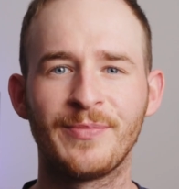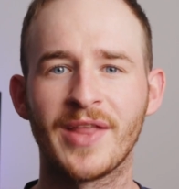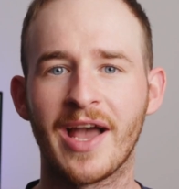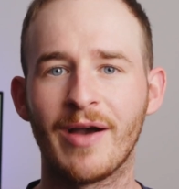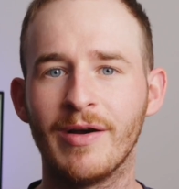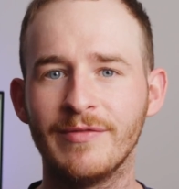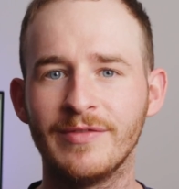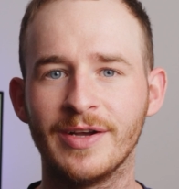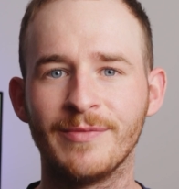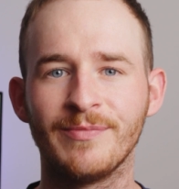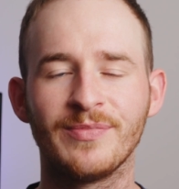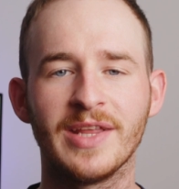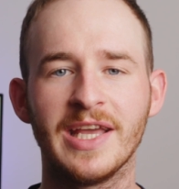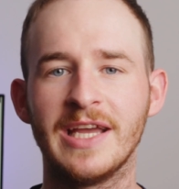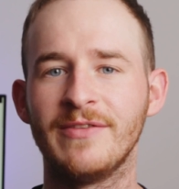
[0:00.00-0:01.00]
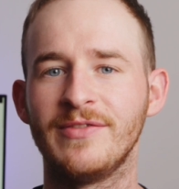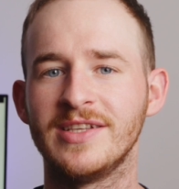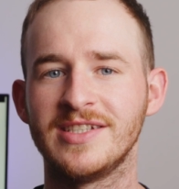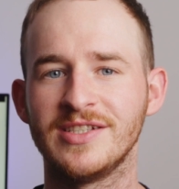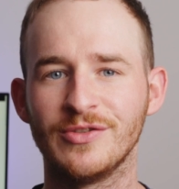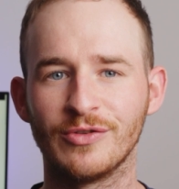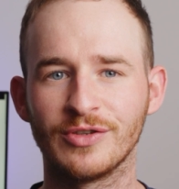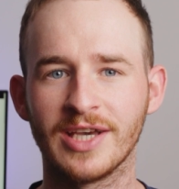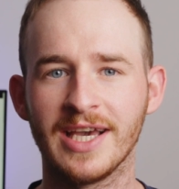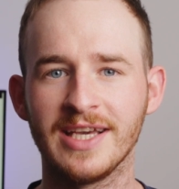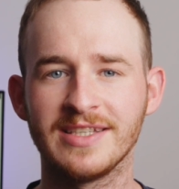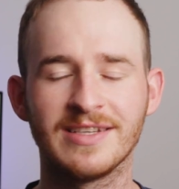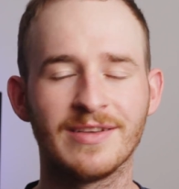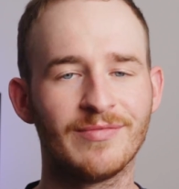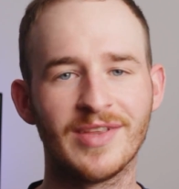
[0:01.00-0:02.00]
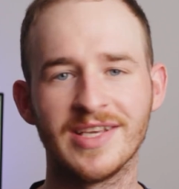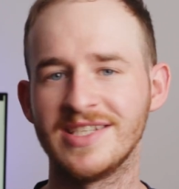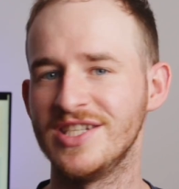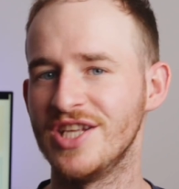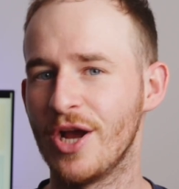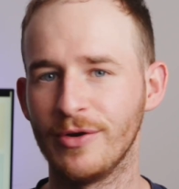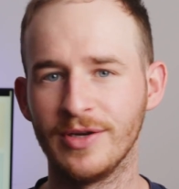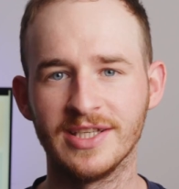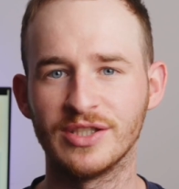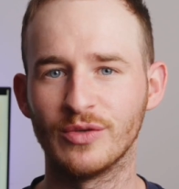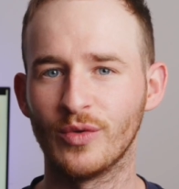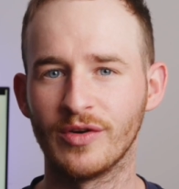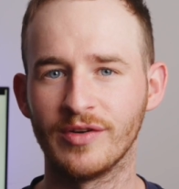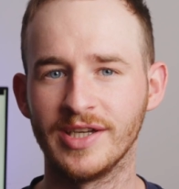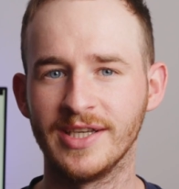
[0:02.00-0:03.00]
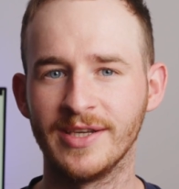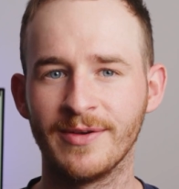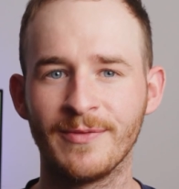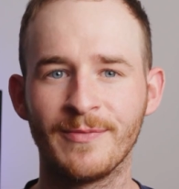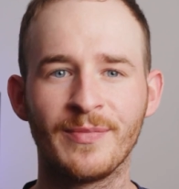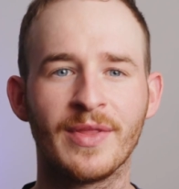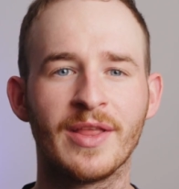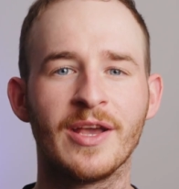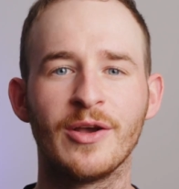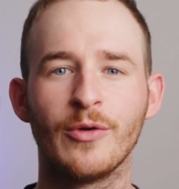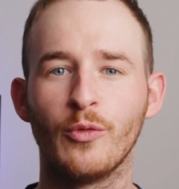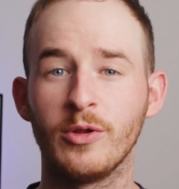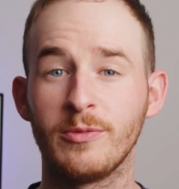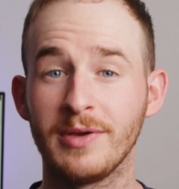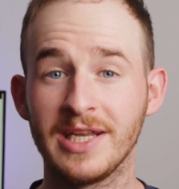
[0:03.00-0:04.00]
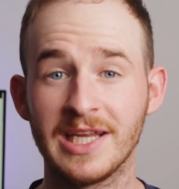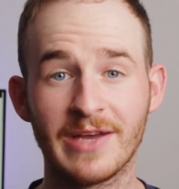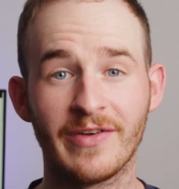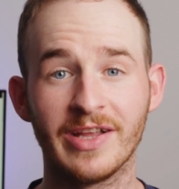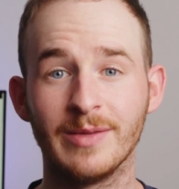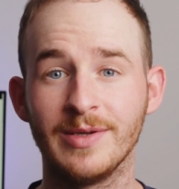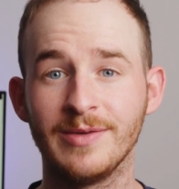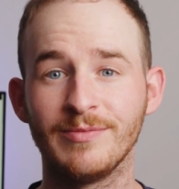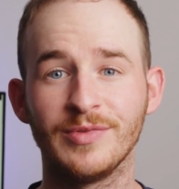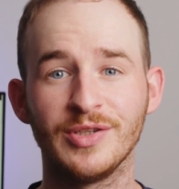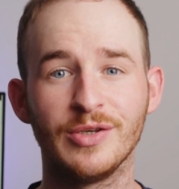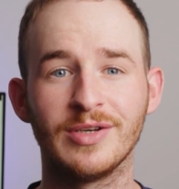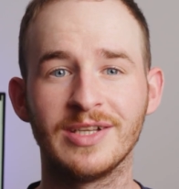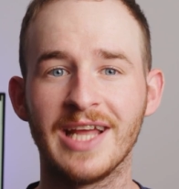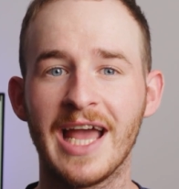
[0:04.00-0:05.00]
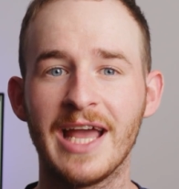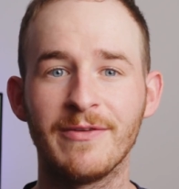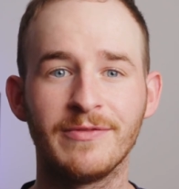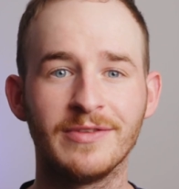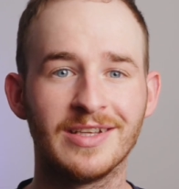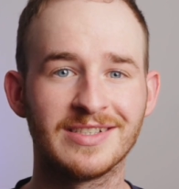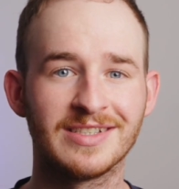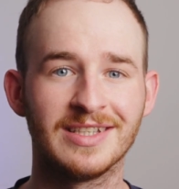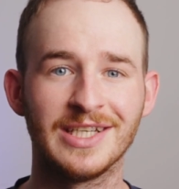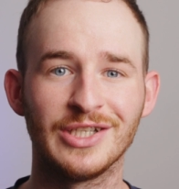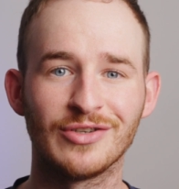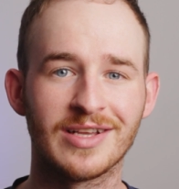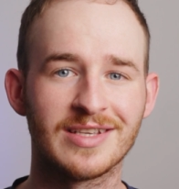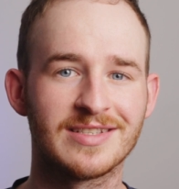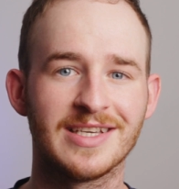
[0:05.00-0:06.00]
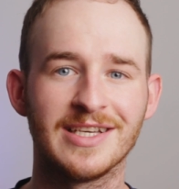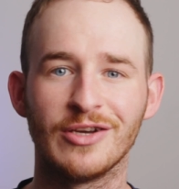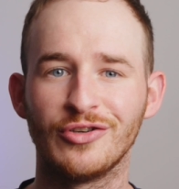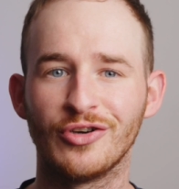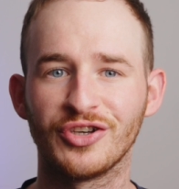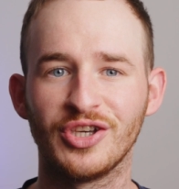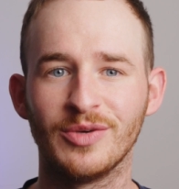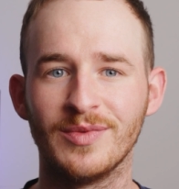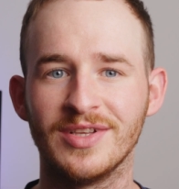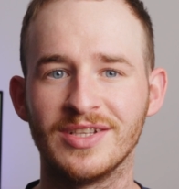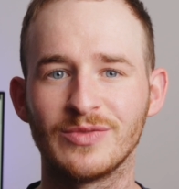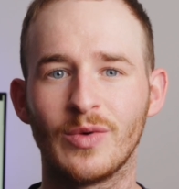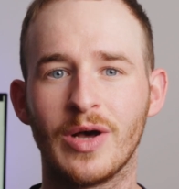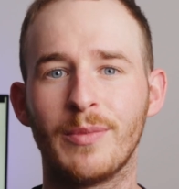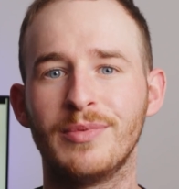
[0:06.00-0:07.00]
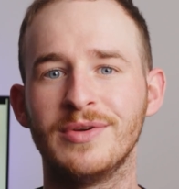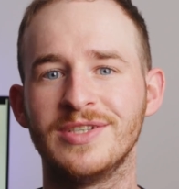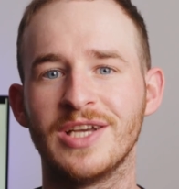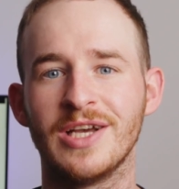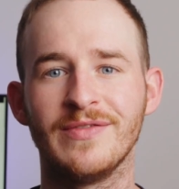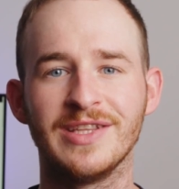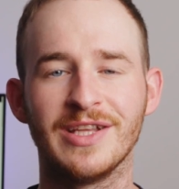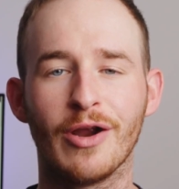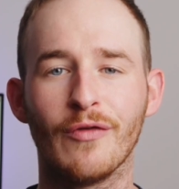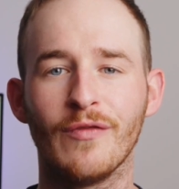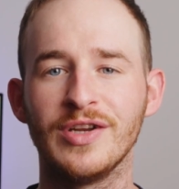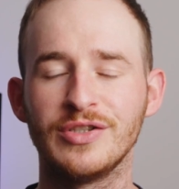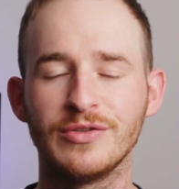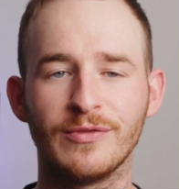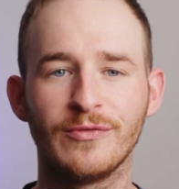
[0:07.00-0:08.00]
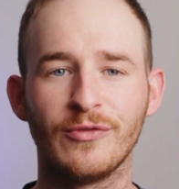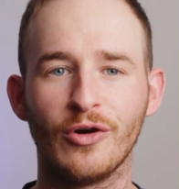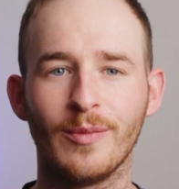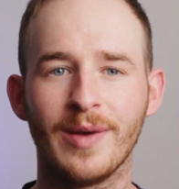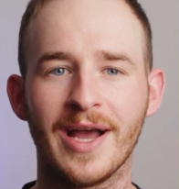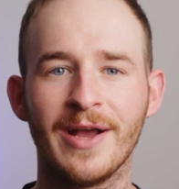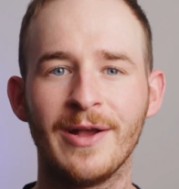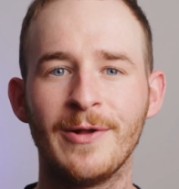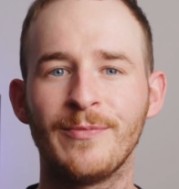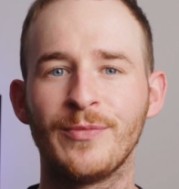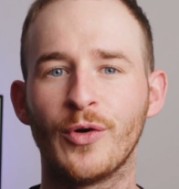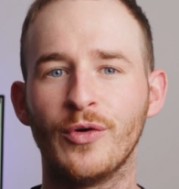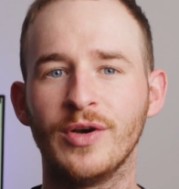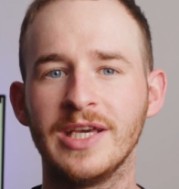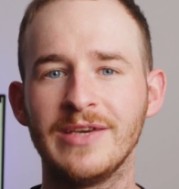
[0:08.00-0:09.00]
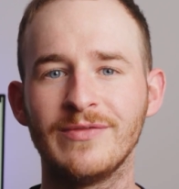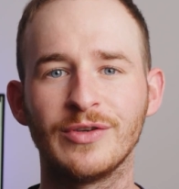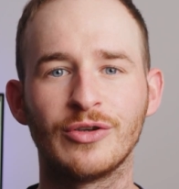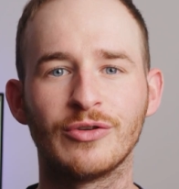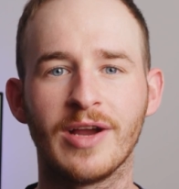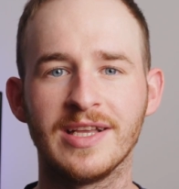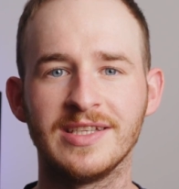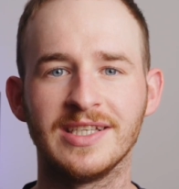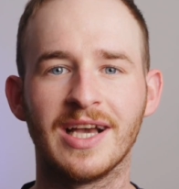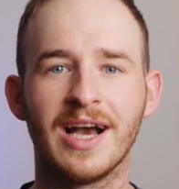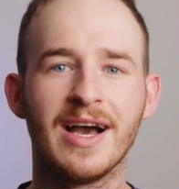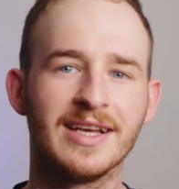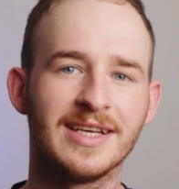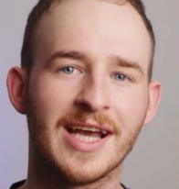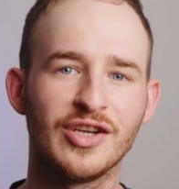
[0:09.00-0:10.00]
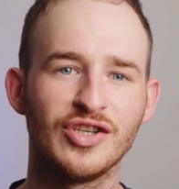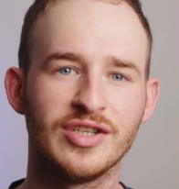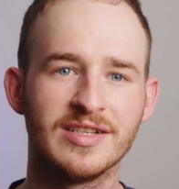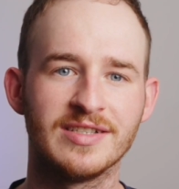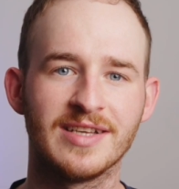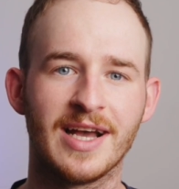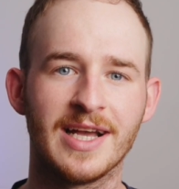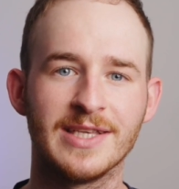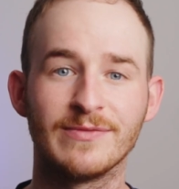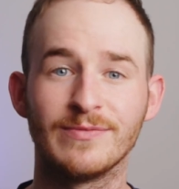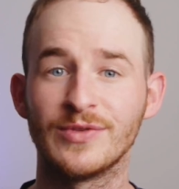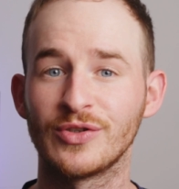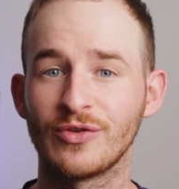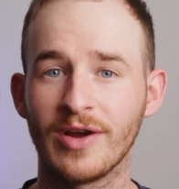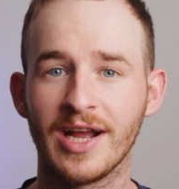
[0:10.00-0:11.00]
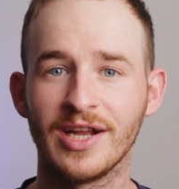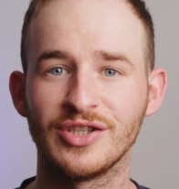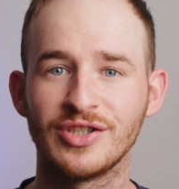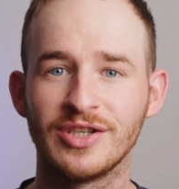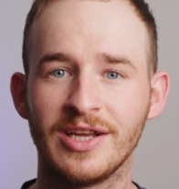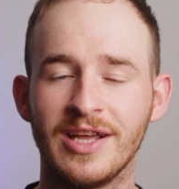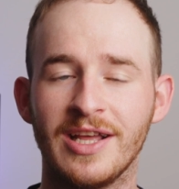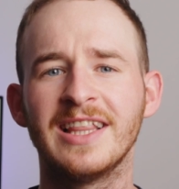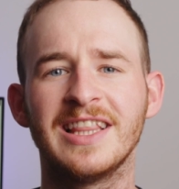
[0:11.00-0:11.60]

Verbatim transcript: However, if this is your case, there's no need to worry. With PDFelement, you can effortlessly translate your documents while preserving their original format or even creating eye-catching designs from scratch.